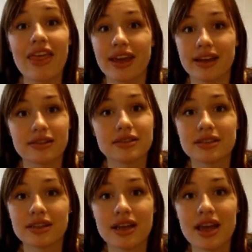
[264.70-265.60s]
Nothing.
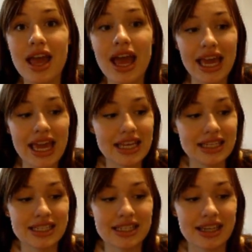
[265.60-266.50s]

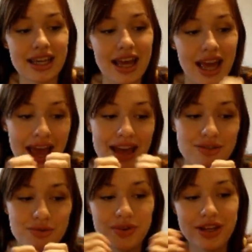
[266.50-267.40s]
It
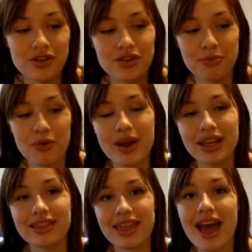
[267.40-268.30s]
has reached the
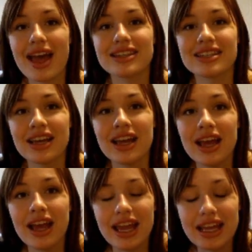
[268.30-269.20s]
point that
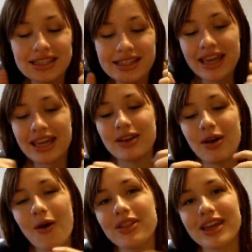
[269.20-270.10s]
it's
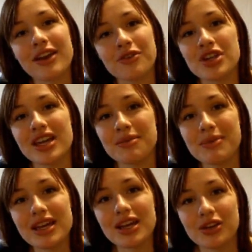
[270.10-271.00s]
taking all the energy
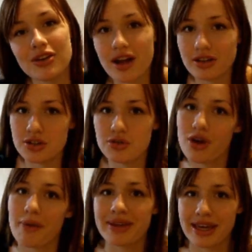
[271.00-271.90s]
in me not
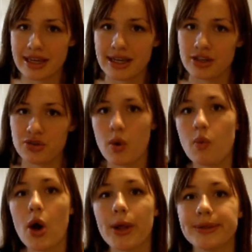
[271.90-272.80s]
to drop kick it
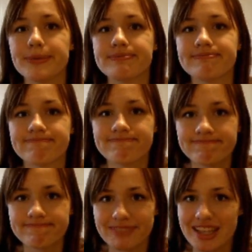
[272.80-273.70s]
into a wall.
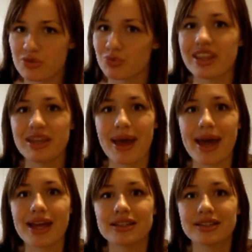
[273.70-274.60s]
It's really
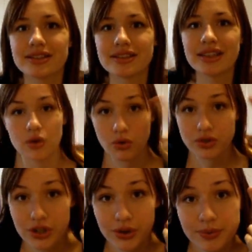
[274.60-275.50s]
bad.
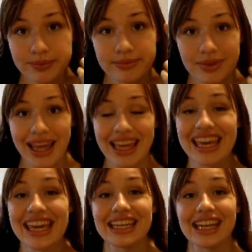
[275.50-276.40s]
Goal 2,
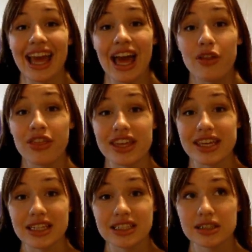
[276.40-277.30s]
eat
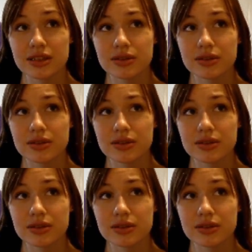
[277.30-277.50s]
healthy.